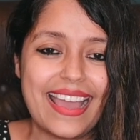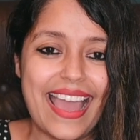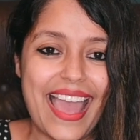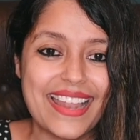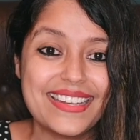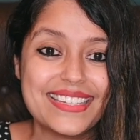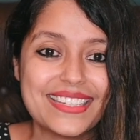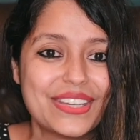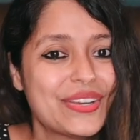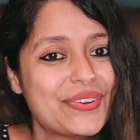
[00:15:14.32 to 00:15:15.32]
And
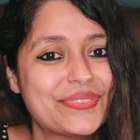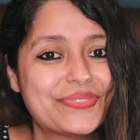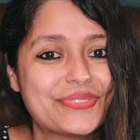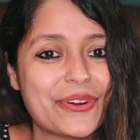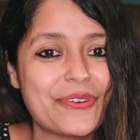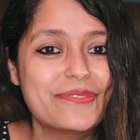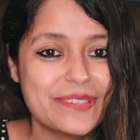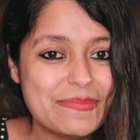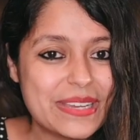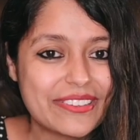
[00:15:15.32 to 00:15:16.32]
for
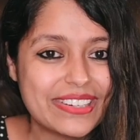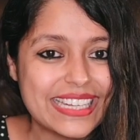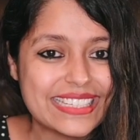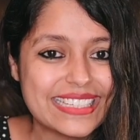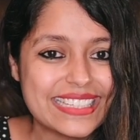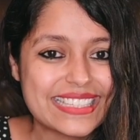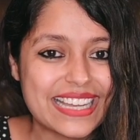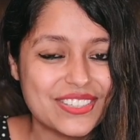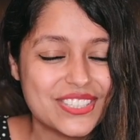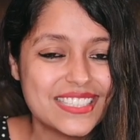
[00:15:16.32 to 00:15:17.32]
filming related
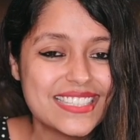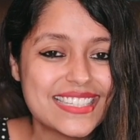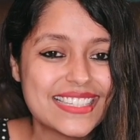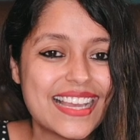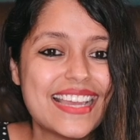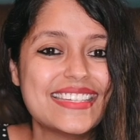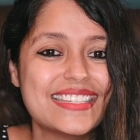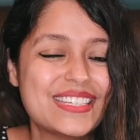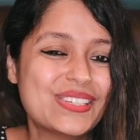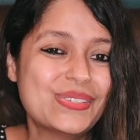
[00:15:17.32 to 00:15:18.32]
discussions,
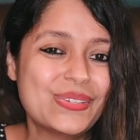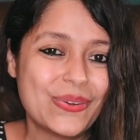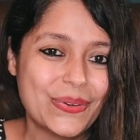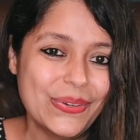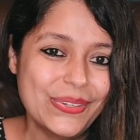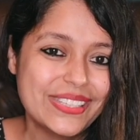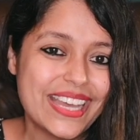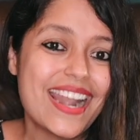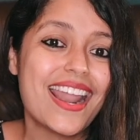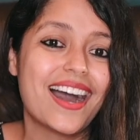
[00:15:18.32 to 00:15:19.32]
did you know
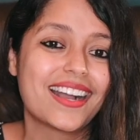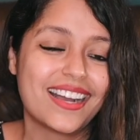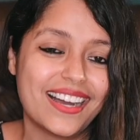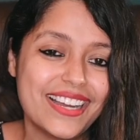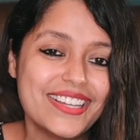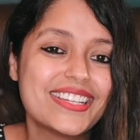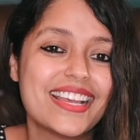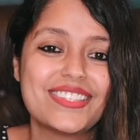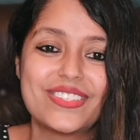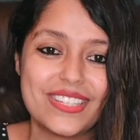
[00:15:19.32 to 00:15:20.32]
that Akash
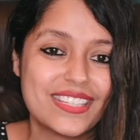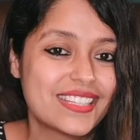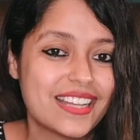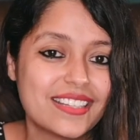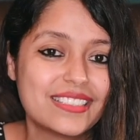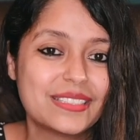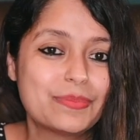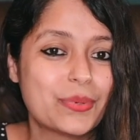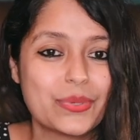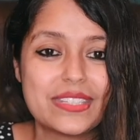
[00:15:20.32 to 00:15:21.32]
has just
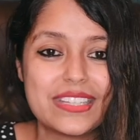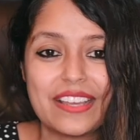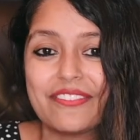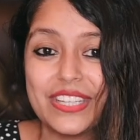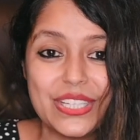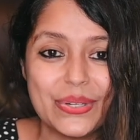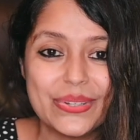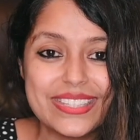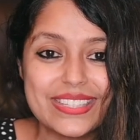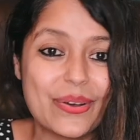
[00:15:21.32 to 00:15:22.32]
started posting
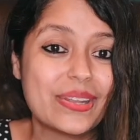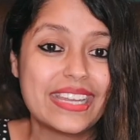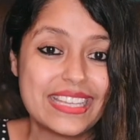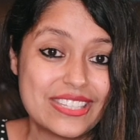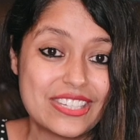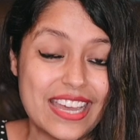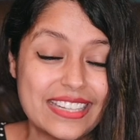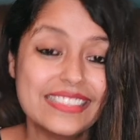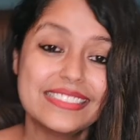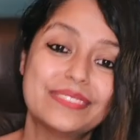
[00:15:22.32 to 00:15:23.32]
videos on his
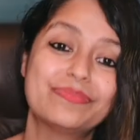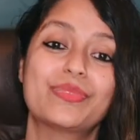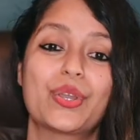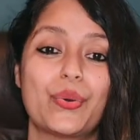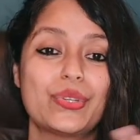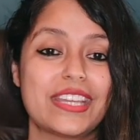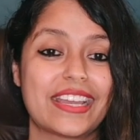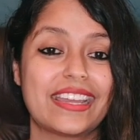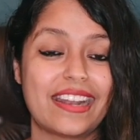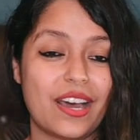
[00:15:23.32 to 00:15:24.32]
channel? Go
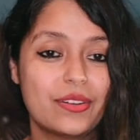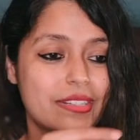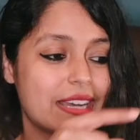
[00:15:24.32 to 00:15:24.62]
check it out.